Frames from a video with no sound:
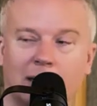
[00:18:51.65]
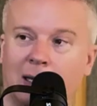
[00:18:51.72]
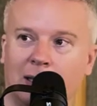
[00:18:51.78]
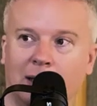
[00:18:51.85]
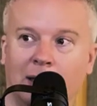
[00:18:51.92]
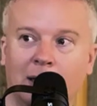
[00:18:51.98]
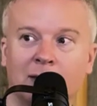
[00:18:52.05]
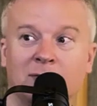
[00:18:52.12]
I
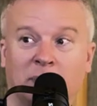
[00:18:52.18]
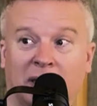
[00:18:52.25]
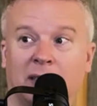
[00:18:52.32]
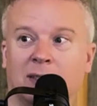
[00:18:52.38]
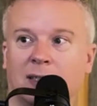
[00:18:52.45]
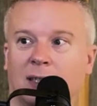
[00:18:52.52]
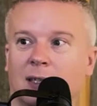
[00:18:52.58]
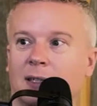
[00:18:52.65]
love
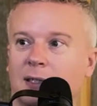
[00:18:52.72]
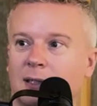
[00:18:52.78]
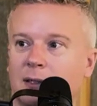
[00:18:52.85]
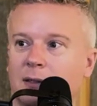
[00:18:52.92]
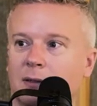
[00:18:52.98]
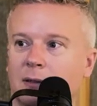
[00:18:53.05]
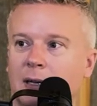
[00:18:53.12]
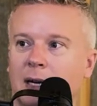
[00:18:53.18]
pizza,
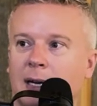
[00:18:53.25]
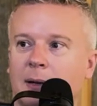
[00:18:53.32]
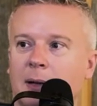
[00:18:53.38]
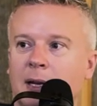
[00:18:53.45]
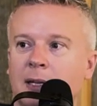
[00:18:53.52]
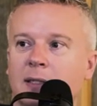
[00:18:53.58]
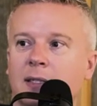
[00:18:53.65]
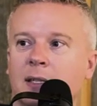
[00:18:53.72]
right?
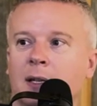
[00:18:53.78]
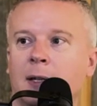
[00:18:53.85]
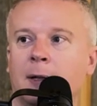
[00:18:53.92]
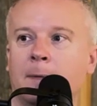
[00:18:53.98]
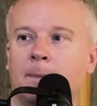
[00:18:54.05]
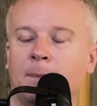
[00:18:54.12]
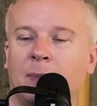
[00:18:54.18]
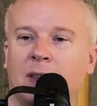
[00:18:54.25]
And
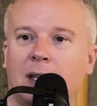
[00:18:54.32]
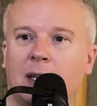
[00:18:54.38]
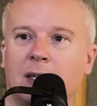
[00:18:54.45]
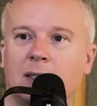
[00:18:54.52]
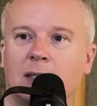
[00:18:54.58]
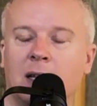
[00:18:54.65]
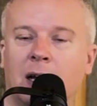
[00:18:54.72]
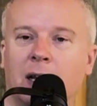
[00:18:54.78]

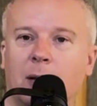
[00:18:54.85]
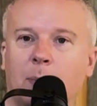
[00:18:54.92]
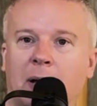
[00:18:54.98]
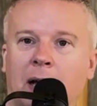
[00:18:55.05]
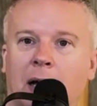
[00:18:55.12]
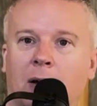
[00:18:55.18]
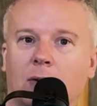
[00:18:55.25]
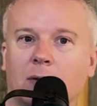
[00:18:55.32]
it's not
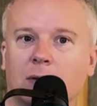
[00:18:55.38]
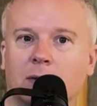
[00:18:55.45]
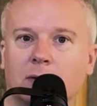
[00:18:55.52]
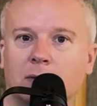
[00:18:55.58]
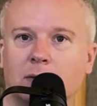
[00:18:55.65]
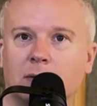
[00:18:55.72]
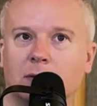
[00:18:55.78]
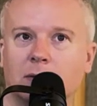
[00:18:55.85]
about
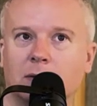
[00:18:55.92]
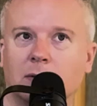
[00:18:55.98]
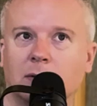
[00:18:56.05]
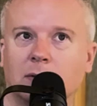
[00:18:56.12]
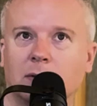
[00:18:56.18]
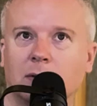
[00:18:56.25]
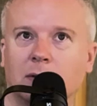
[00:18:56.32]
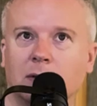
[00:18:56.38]

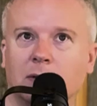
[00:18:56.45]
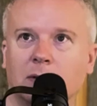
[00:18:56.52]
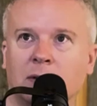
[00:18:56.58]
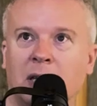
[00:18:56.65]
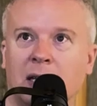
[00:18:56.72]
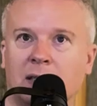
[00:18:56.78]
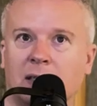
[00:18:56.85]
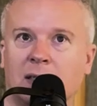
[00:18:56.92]

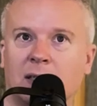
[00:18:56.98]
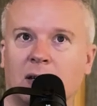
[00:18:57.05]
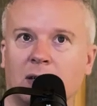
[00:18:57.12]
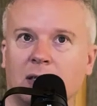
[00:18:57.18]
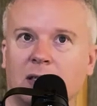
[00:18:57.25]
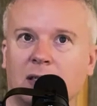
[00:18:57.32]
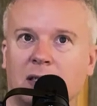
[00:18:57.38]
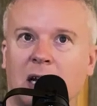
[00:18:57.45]

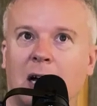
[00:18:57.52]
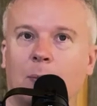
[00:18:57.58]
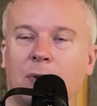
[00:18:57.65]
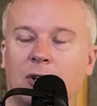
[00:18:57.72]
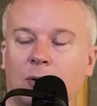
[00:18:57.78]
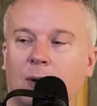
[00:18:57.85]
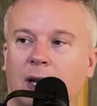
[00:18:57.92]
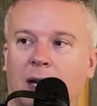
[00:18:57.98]
necessarily stop
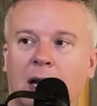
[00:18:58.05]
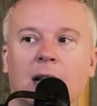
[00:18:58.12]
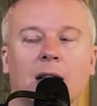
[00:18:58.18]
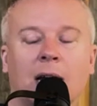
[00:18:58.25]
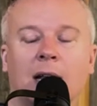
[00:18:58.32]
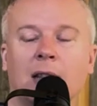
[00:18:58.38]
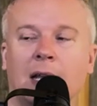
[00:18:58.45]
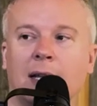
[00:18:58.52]
doing.
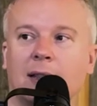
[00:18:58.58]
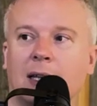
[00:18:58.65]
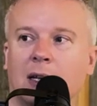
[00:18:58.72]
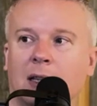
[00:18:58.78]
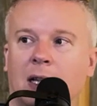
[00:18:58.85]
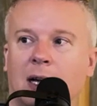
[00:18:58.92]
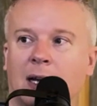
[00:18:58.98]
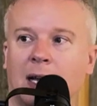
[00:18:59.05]
I like that a
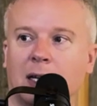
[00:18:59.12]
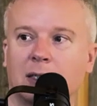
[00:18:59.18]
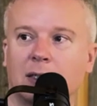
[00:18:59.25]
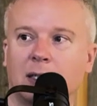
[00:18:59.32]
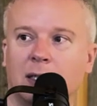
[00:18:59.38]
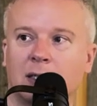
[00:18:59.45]
lot, actually.